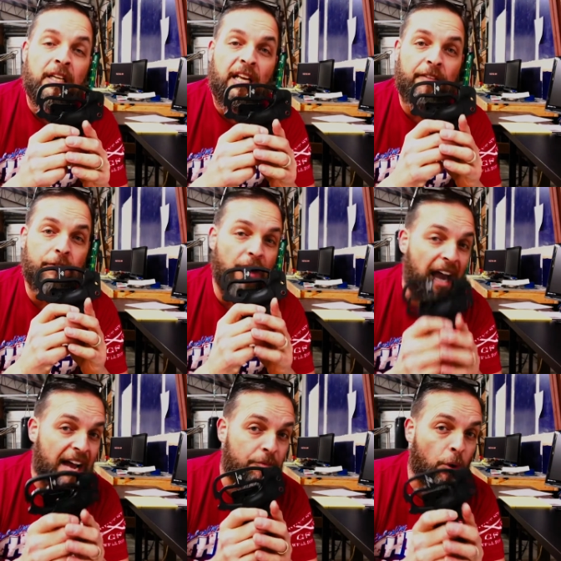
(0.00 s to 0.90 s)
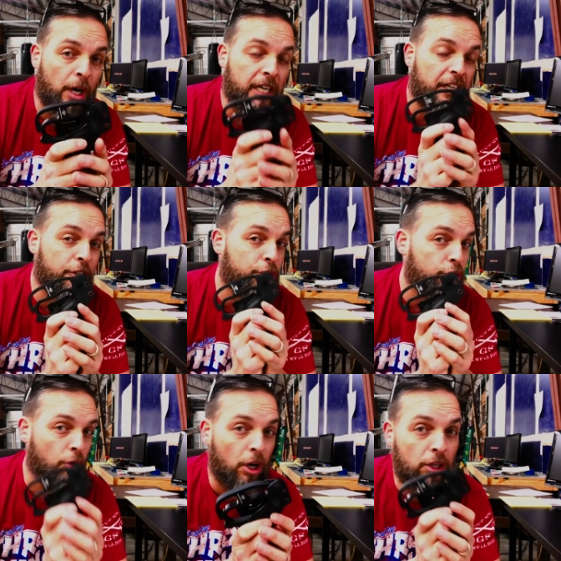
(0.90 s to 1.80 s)
If you have one and you're
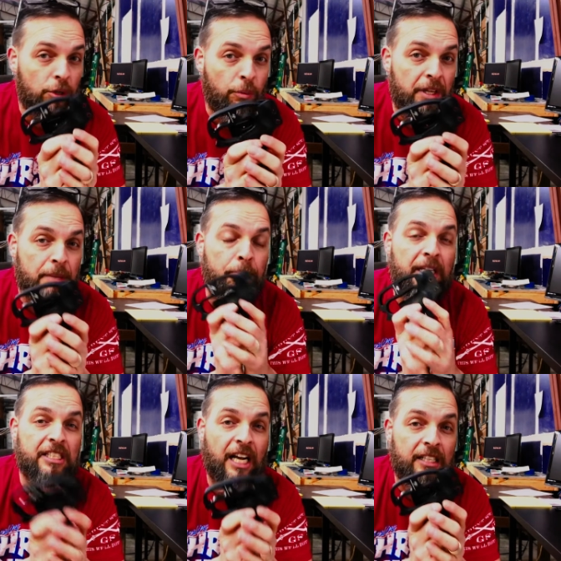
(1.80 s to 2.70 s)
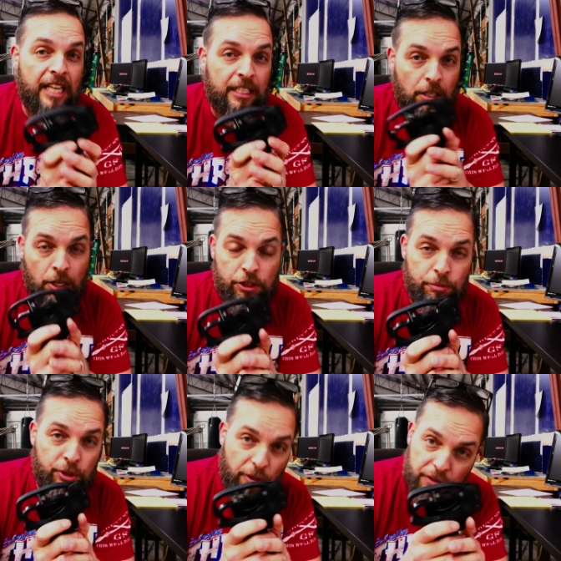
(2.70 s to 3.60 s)
struggling with it, please contact our
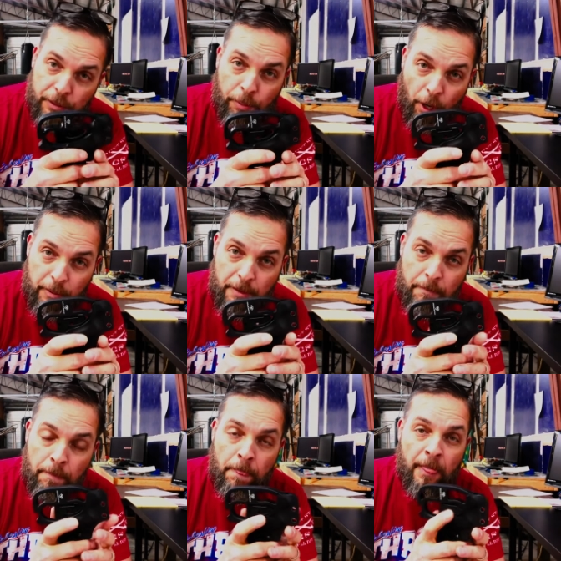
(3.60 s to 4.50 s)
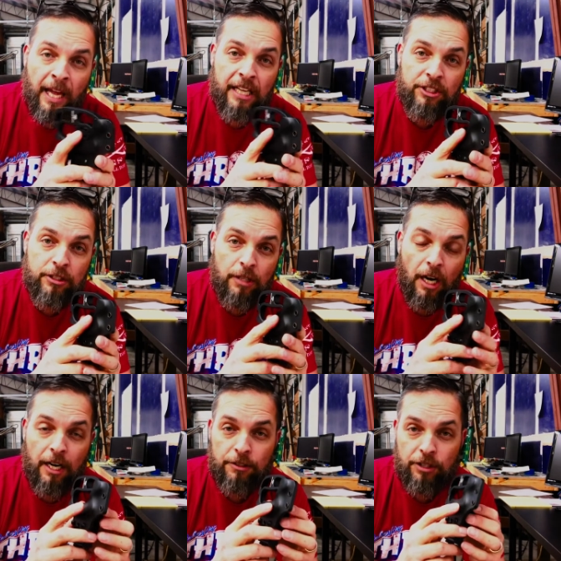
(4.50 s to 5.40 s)
customer service department at
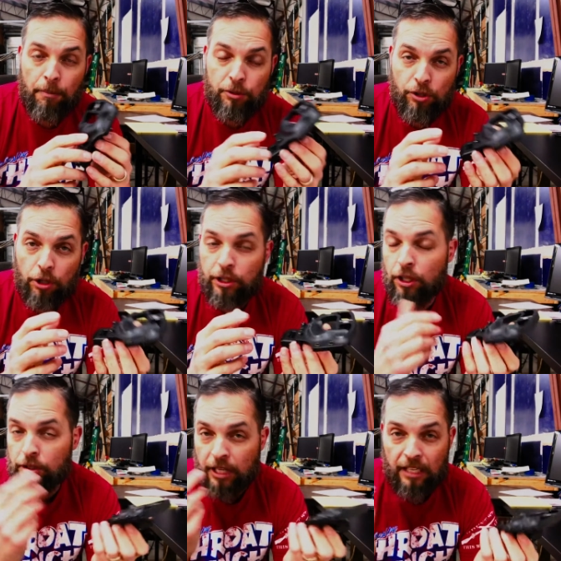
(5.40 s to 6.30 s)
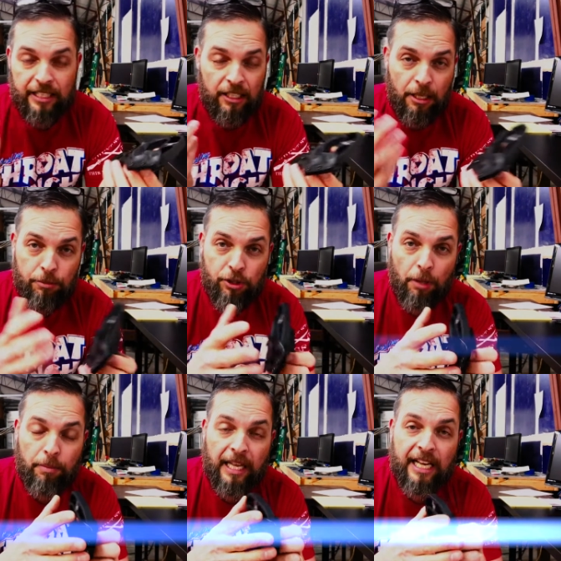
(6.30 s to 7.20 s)
DoubleStar. You can go contact
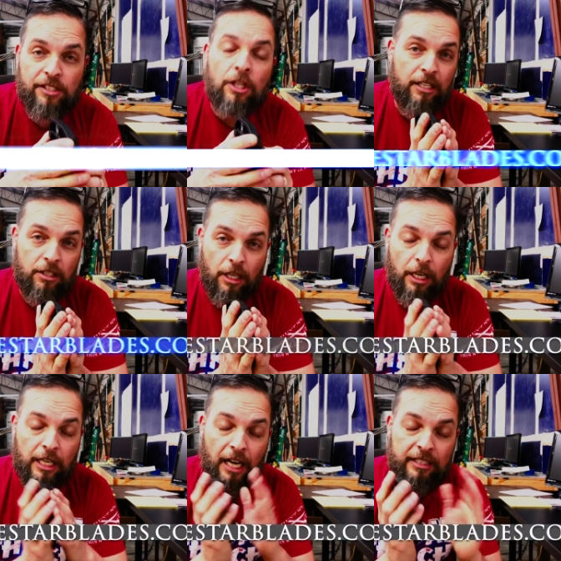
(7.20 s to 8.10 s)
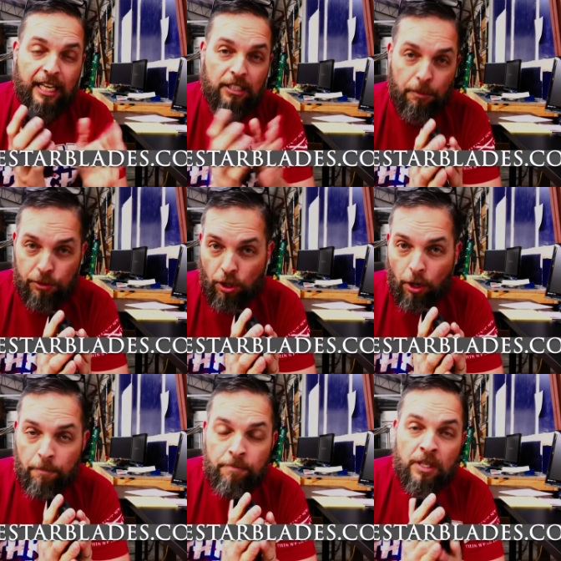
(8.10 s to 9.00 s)
DoubleStar Blades, contact DoubleStar.
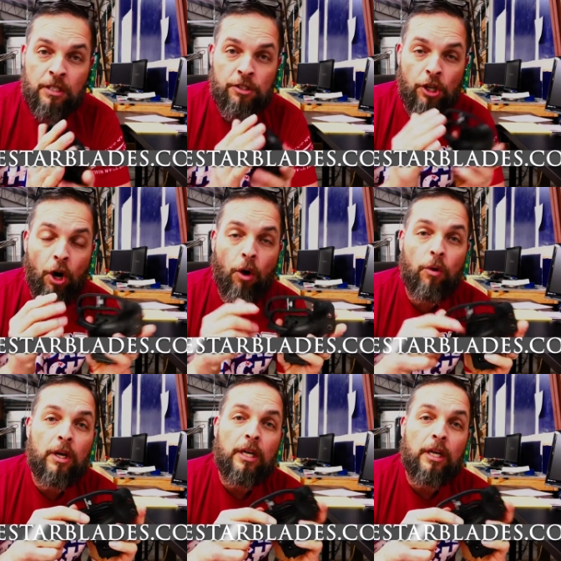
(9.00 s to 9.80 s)
So